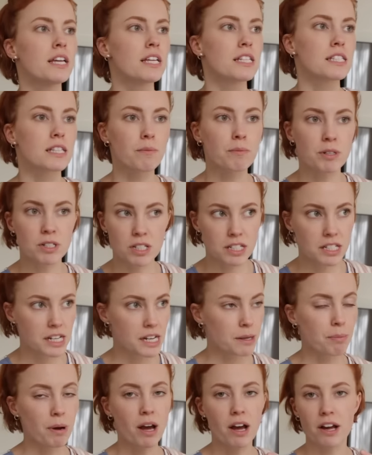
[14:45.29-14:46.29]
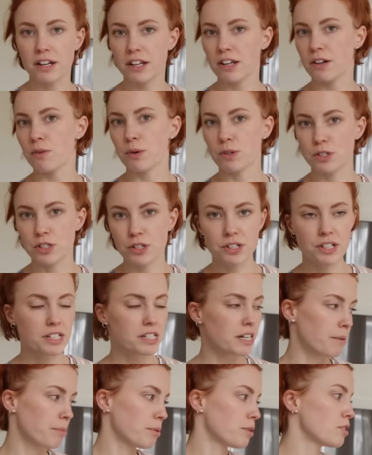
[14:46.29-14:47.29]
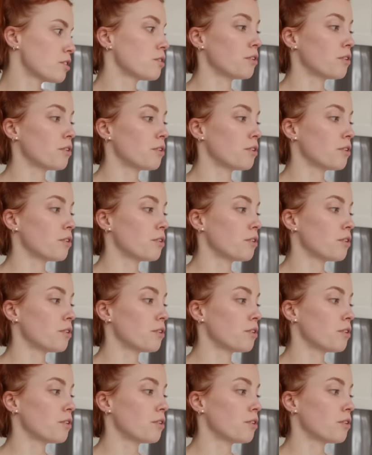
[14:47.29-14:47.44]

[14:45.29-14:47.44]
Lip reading: someone to take potty or dirty diapers.